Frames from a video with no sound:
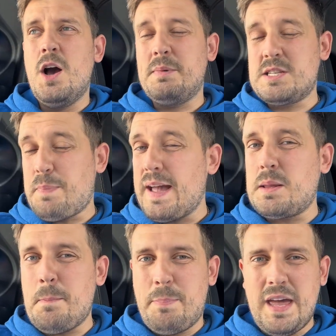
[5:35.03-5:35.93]
I'm
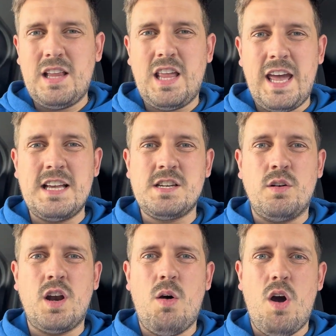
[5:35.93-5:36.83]
expecting big things out
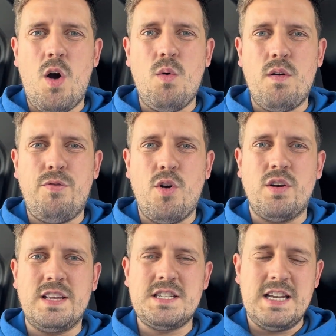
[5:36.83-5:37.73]
of Noah
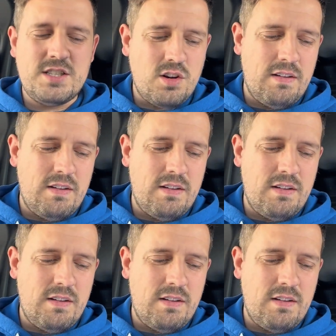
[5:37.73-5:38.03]
Okafor this season.